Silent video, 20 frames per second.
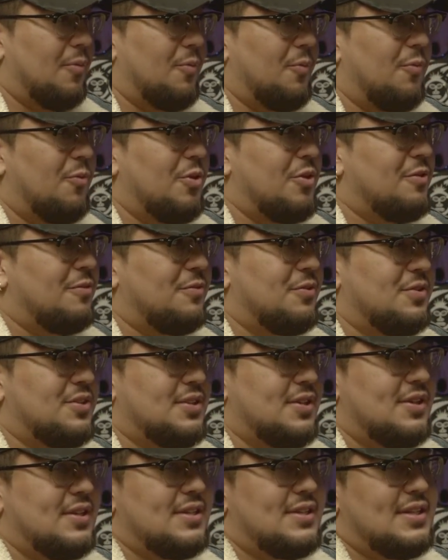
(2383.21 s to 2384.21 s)
We refuse
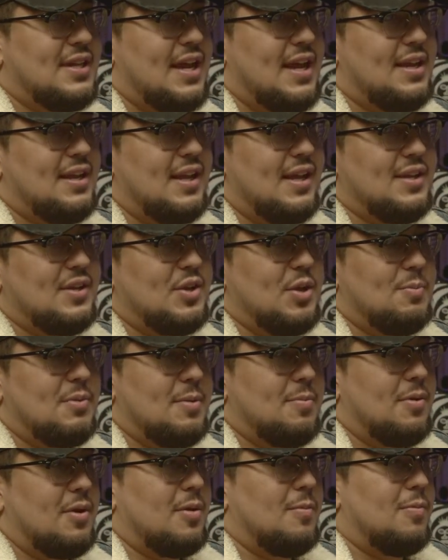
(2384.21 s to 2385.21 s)
to understand that, you know,
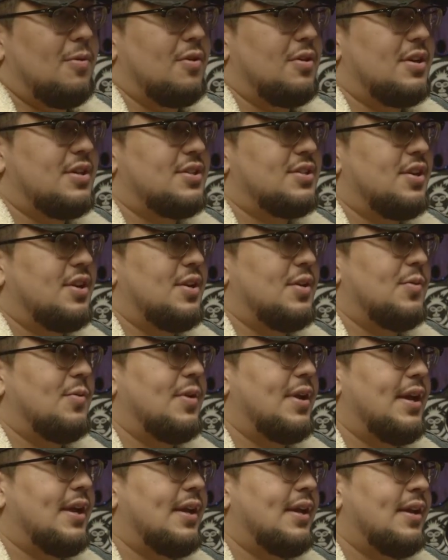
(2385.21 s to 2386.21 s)
people are born a certain
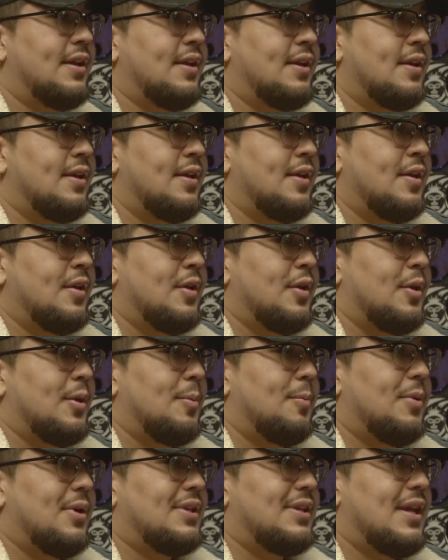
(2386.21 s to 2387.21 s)
way.
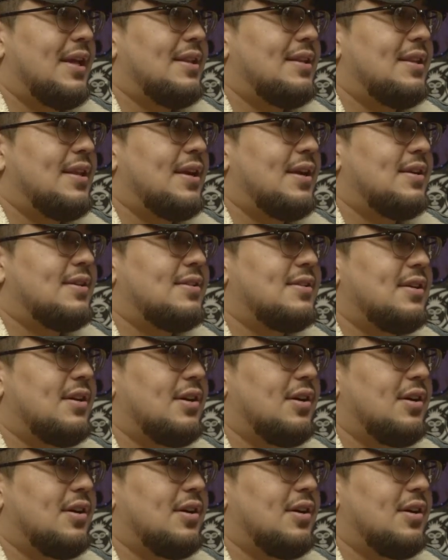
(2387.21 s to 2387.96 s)
But then there's